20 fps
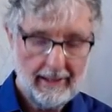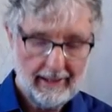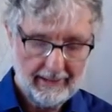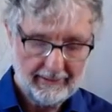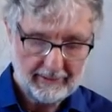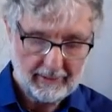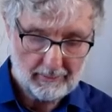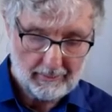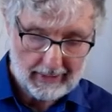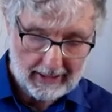
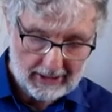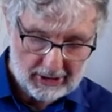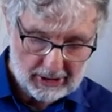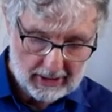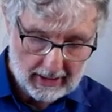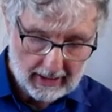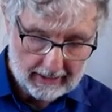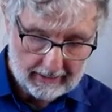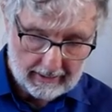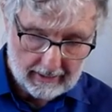is a major
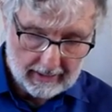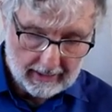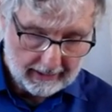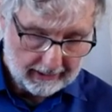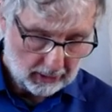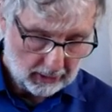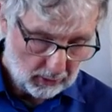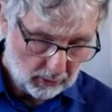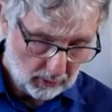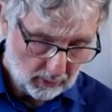
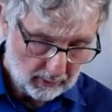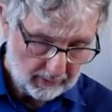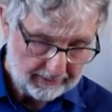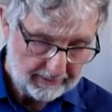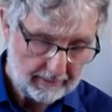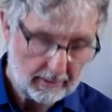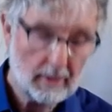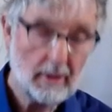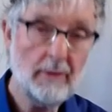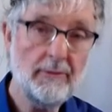underlying
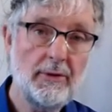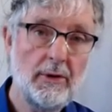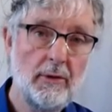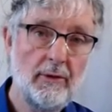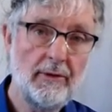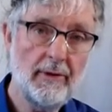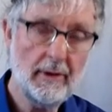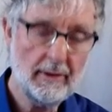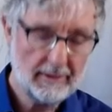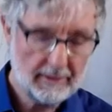cause of
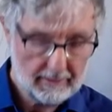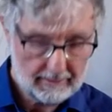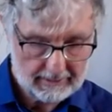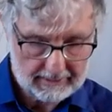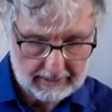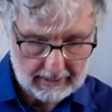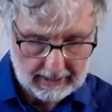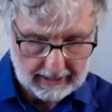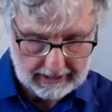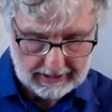youth
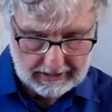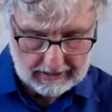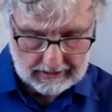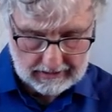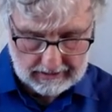suicide,